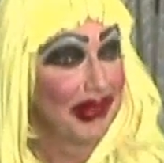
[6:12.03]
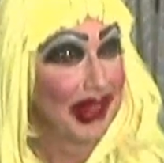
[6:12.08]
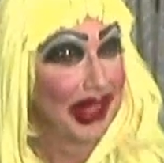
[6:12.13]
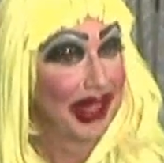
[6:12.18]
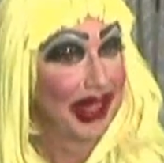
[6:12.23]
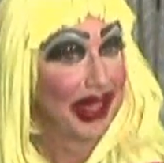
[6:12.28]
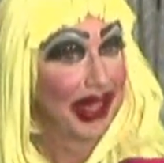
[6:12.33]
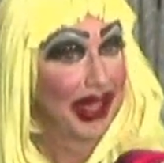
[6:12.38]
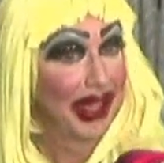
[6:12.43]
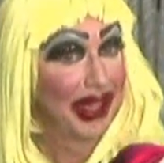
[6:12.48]

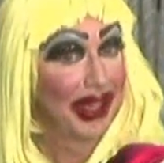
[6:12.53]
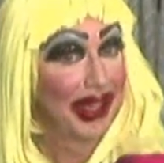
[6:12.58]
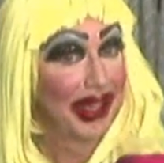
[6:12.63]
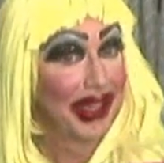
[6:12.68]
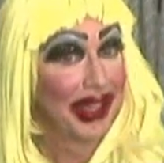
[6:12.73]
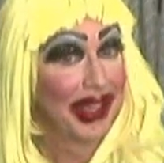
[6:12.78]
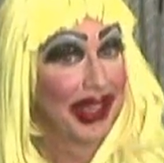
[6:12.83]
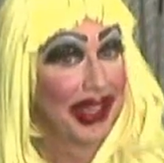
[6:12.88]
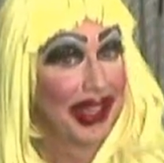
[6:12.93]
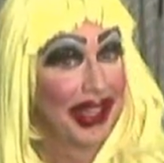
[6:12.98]

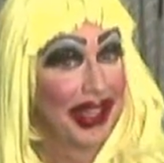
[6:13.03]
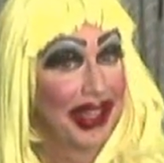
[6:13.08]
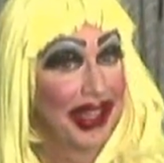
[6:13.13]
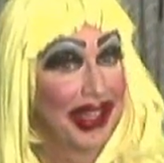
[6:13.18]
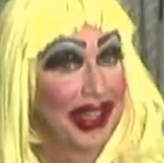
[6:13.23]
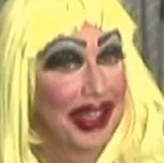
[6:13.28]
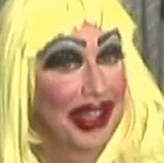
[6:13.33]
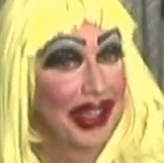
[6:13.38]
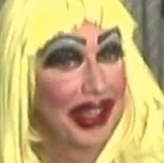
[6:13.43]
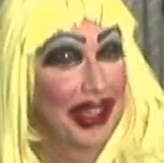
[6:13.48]

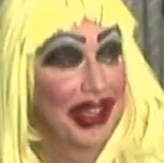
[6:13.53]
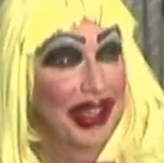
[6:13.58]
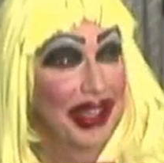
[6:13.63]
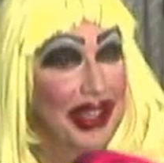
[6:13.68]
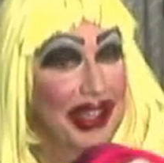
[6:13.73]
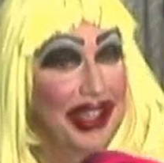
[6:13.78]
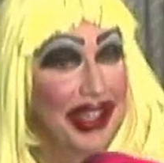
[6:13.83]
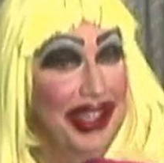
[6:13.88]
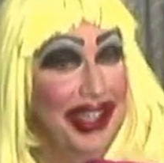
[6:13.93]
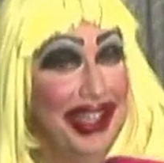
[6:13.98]

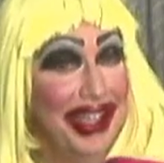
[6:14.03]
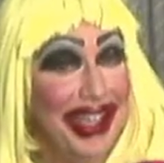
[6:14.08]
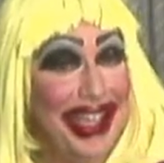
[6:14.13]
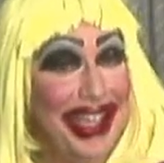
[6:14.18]
[no speech]